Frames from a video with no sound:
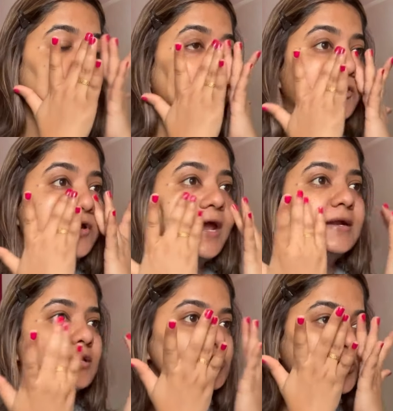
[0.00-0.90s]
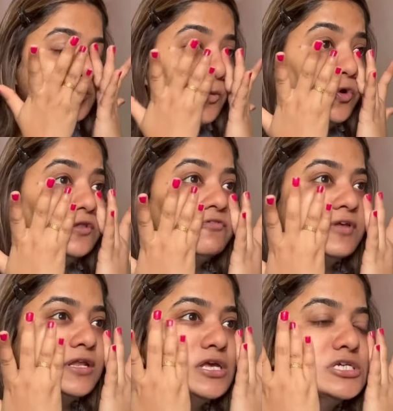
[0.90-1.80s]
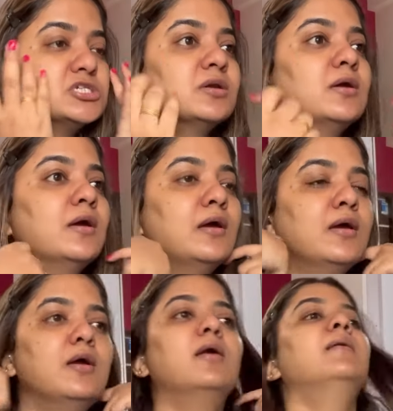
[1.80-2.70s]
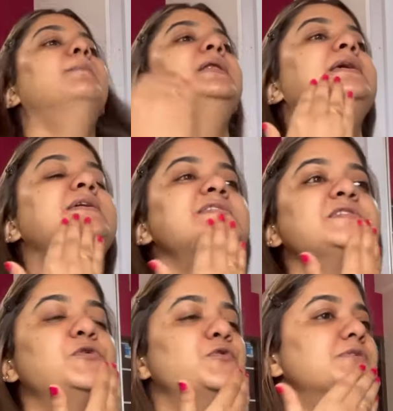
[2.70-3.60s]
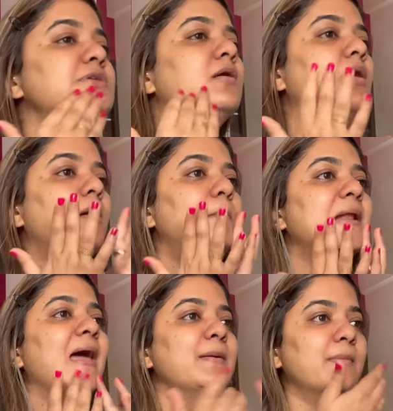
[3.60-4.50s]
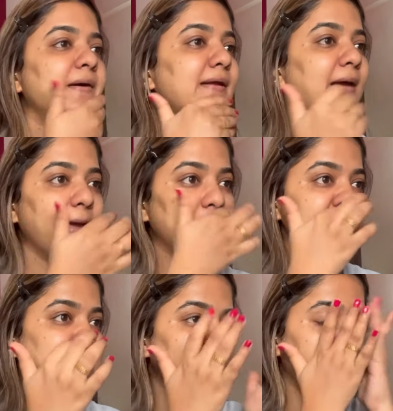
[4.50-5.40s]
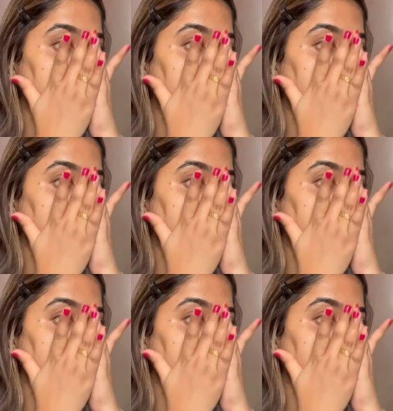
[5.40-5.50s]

To get a smooth finish, please use a primer guys.